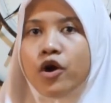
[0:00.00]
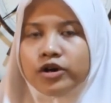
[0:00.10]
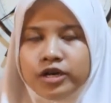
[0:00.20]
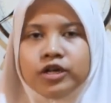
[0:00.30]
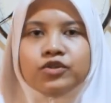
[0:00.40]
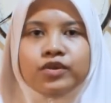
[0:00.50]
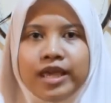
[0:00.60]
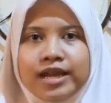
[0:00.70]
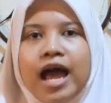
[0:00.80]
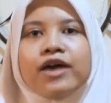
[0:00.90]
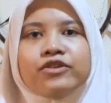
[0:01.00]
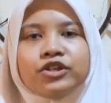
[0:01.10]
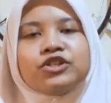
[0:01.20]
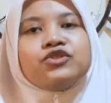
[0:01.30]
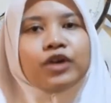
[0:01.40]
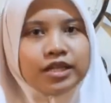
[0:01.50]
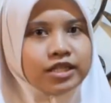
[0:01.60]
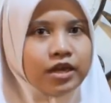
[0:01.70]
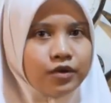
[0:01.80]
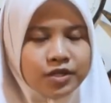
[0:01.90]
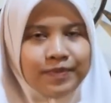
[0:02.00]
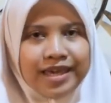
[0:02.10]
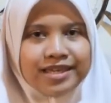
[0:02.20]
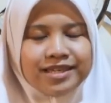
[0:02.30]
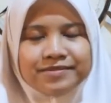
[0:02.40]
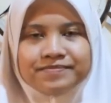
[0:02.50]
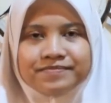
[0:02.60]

in order to gain others' trust and respect.